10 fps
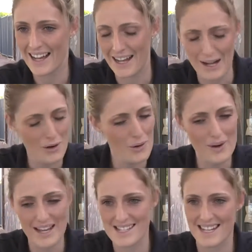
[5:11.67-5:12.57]

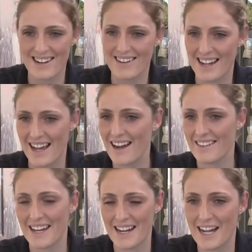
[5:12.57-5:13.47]
Always air it
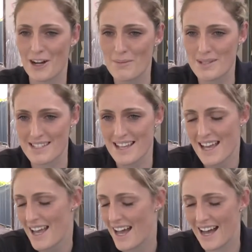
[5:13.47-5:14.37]
out, that helps.
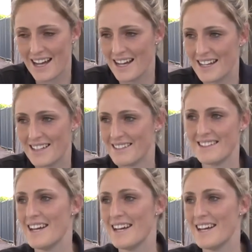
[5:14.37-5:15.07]
I